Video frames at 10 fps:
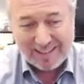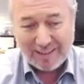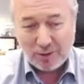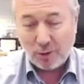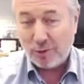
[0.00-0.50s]

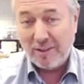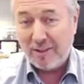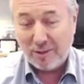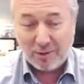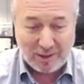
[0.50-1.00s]
No los
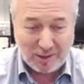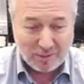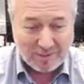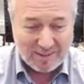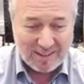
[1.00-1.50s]
entiendo ni
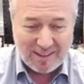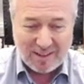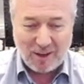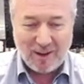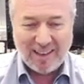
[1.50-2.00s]
yo.
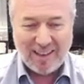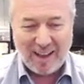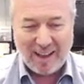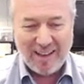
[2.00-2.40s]
All right,